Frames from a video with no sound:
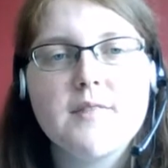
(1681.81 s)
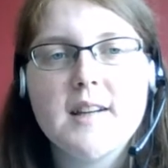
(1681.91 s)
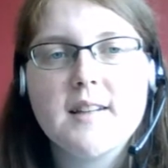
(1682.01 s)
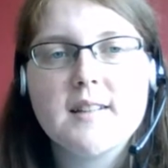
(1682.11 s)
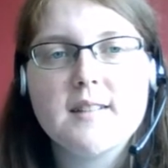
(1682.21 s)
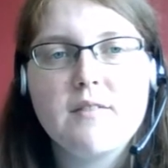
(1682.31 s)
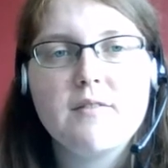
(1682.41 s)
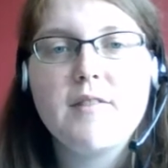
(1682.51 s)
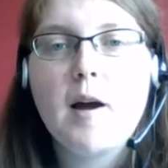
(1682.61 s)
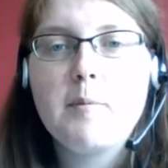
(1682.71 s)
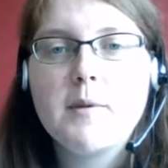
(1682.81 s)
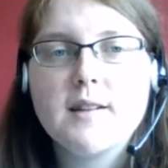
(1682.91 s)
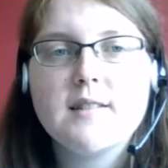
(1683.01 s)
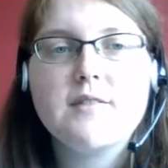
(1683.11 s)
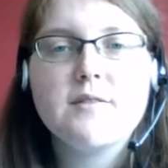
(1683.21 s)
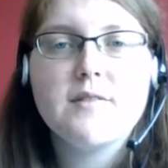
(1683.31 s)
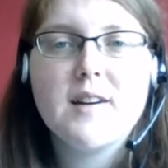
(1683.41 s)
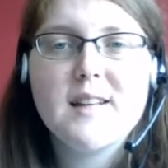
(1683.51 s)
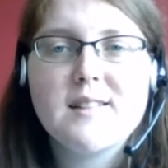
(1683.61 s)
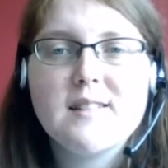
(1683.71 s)
things, different fabrics, different
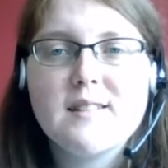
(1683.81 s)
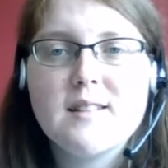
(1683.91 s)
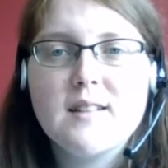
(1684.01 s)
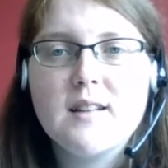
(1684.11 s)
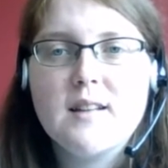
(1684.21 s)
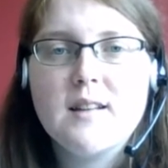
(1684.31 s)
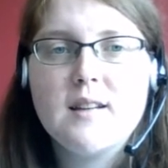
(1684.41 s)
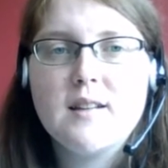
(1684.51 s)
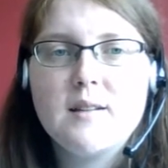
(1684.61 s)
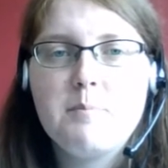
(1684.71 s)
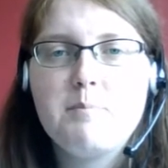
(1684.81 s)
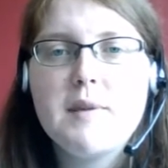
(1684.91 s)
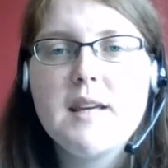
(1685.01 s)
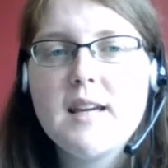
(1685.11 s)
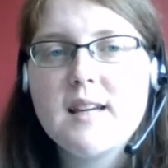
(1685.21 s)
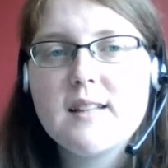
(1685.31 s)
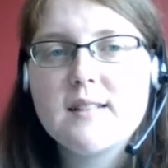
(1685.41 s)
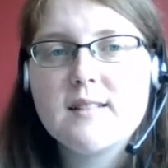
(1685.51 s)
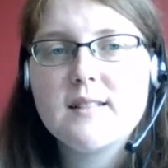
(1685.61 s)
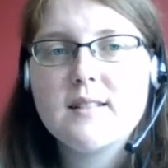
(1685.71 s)
threads,
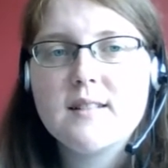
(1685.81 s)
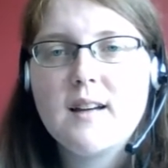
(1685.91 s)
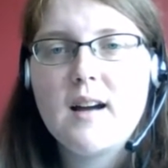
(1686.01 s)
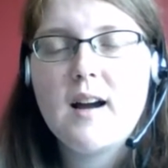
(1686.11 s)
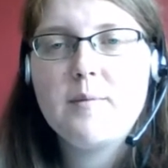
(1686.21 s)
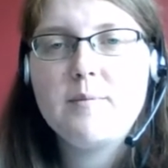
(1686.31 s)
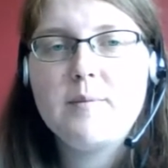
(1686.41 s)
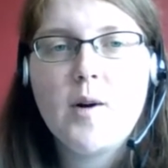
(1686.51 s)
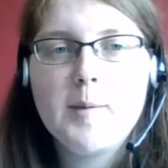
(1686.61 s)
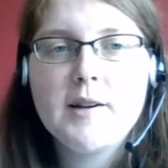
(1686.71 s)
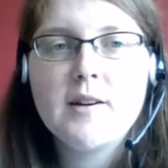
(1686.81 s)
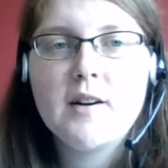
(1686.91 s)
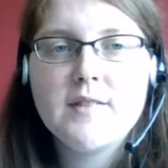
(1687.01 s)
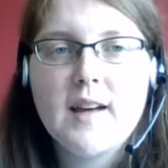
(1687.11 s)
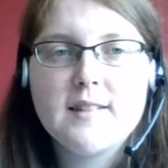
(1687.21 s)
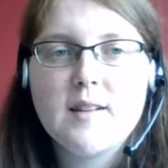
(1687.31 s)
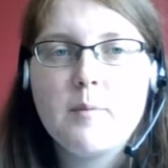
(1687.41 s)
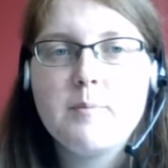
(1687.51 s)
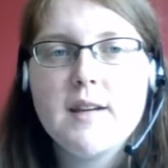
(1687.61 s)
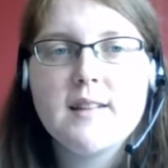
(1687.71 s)
beads. Hobbycraft has some
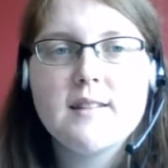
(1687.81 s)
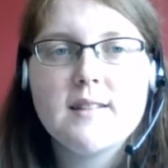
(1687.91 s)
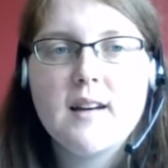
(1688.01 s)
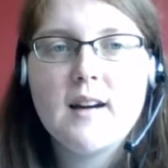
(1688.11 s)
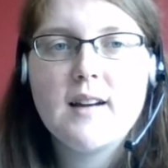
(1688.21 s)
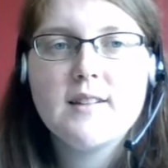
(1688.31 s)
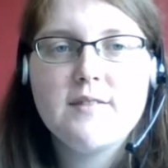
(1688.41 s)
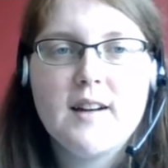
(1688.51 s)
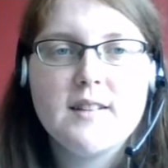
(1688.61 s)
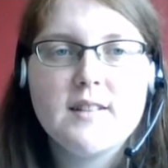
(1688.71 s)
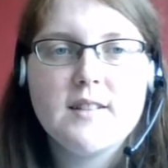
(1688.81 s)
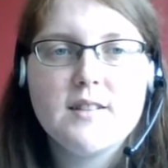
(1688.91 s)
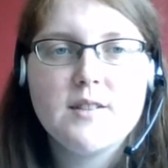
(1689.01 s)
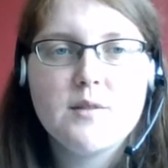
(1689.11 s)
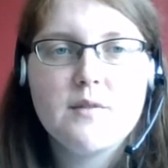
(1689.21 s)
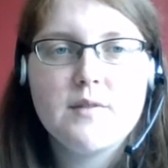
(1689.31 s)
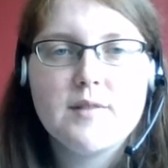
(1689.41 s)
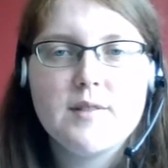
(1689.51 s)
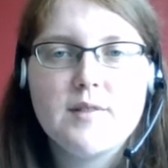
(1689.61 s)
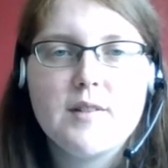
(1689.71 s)
beads. I actually found the
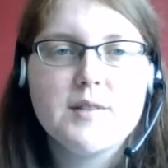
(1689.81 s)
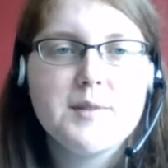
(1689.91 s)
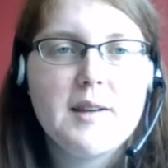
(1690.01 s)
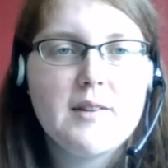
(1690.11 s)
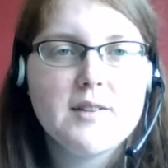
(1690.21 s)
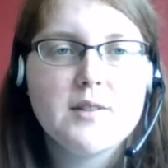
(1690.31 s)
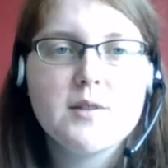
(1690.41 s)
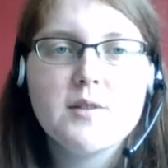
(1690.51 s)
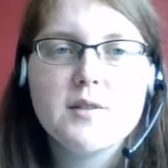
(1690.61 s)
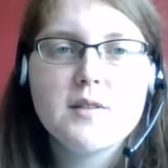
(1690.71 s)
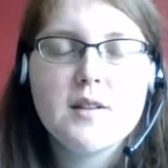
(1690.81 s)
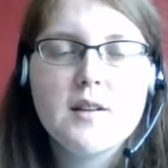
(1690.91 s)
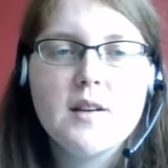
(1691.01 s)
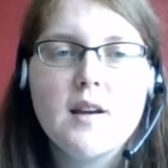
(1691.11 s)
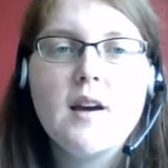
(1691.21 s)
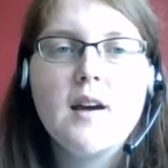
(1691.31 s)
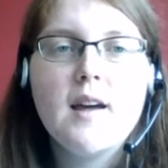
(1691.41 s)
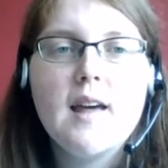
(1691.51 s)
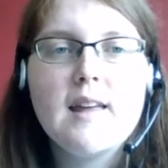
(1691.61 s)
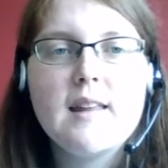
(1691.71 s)
Swarovski crystals
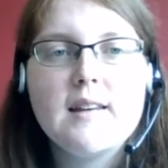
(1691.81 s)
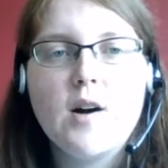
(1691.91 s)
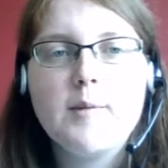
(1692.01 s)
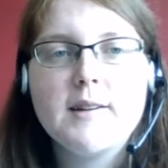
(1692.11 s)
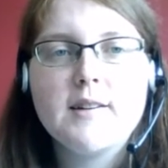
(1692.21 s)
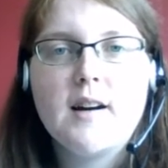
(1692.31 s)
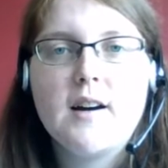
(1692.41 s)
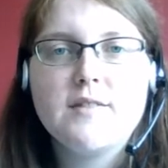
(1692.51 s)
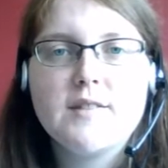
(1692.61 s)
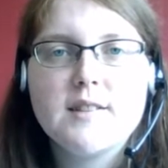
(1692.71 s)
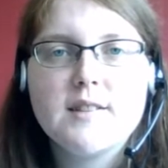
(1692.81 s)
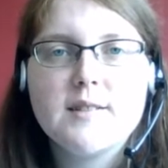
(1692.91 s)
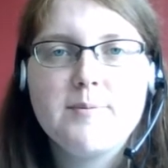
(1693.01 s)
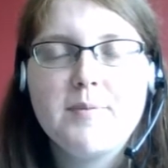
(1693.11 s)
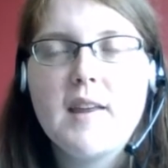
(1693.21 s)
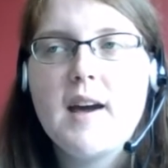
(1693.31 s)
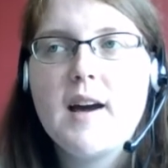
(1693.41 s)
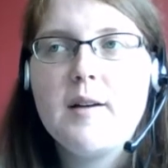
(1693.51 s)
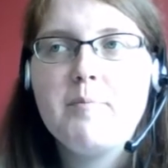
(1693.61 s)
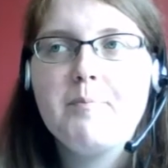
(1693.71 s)
in Hobbycraft.
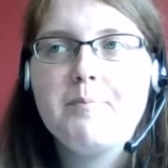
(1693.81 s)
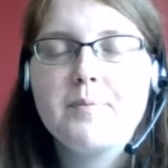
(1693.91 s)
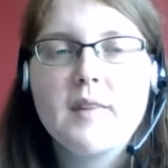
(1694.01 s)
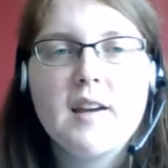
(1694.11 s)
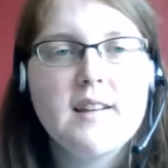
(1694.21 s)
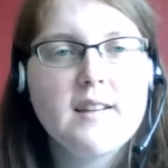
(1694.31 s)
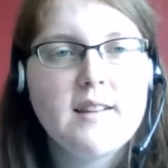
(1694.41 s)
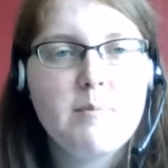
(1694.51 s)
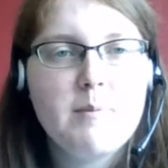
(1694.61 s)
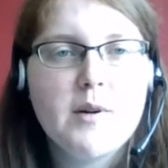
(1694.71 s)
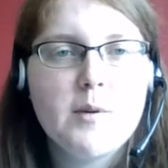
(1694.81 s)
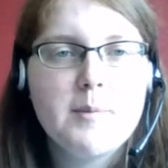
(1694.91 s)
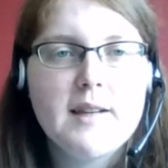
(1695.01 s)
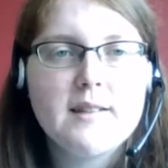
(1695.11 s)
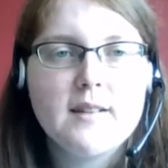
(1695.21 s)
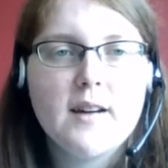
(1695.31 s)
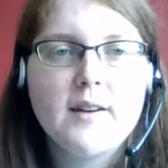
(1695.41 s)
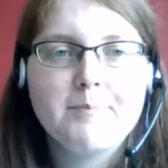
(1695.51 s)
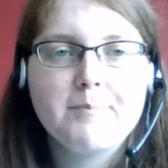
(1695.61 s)
It doesn't have millfield beads though.